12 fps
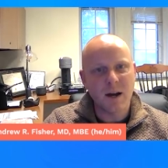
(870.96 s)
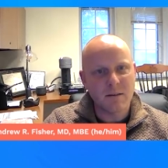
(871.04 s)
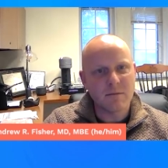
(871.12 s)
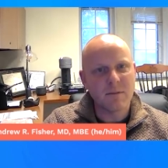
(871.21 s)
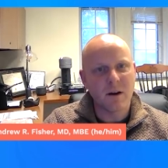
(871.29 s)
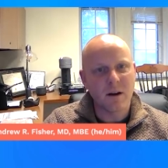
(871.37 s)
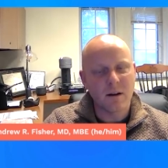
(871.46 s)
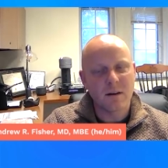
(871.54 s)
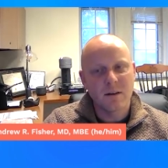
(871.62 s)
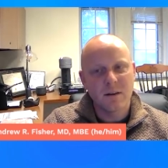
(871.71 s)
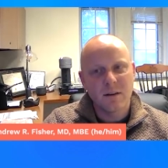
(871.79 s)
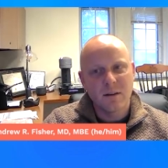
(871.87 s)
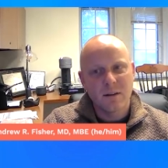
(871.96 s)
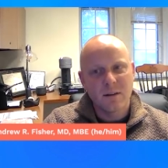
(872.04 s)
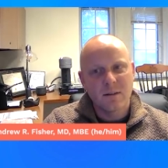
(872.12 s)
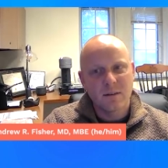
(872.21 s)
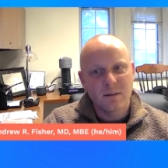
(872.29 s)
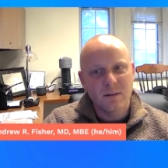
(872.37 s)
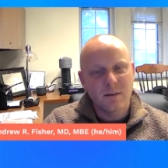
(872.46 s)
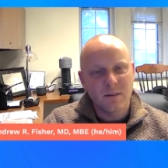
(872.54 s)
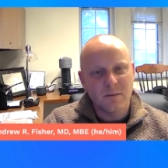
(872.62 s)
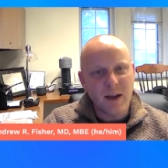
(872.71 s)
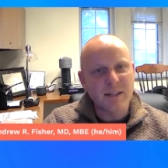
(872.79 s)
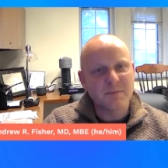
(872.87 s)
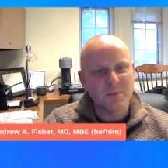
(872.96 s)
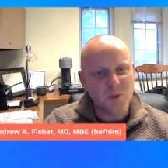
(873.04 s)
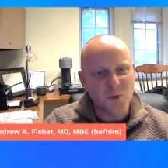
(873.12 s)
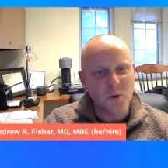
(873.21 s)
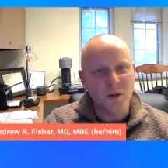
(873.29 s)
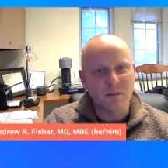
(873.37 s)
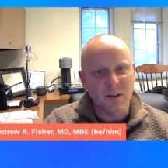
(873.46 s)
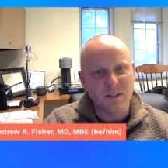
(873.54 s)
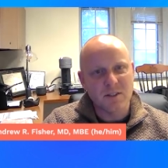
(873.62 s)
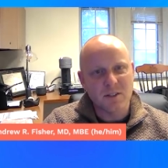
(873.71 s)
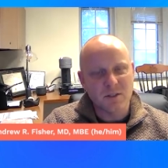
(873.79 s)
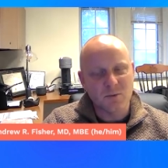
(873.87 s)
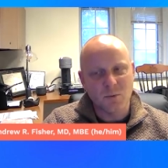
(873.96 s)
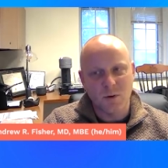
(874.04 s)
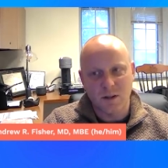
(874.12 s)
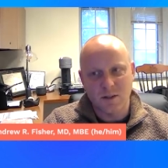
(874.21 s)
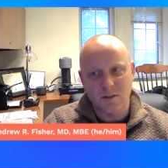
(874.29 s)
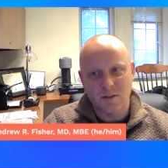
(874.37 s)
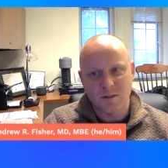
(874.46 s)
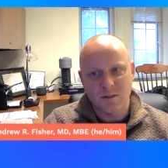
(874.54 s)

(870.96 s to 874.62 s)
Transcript: by and far vast majority of us just wanted